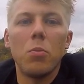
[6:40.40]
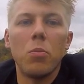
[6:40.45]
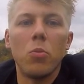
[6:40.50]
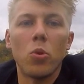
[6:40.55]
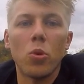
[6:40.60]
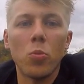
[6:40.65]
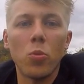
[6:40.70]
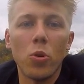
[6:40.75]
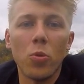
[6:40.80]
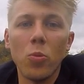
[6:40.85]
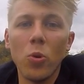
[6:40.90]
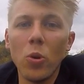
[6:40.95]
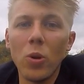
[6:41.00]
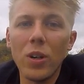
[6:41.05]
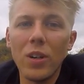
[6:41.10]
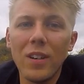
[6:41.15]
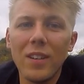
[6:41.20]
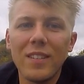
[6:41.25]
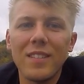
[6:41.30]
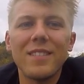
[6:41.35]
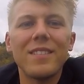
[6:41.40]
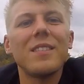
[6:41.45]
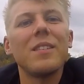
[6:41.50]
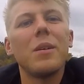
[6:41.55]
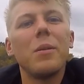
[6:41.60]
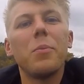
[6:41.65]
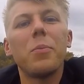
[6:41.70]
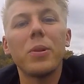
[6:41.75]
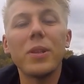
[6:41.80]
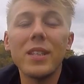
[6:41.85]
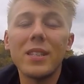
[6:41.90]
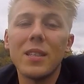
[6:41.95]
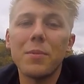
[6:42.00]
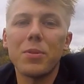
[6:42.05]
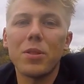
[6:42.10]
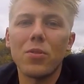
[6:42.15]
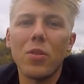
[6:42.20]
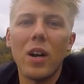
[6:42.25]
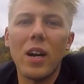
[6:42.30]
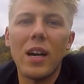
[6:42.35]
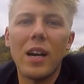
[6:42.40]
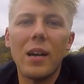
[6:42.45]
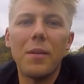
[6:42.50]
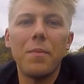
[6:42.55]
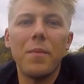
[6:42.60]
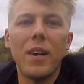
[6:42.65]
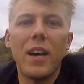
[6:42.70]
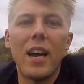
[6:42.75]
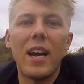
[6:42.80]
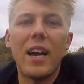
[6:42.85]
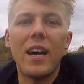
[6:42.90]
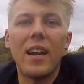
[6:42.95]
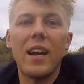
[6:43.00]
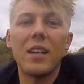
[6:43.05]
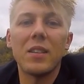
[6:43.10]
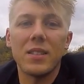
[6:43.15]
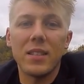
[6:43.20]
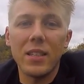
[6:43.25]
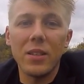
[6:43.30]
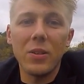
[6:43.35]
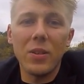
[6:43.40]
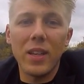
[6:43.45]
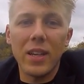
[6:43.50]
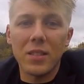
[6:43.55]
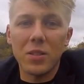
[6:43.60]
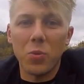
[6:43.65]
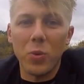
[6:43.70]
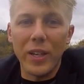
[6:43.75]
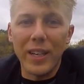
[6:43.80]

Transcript: More, more, more. Please subscribe, and I'll see you next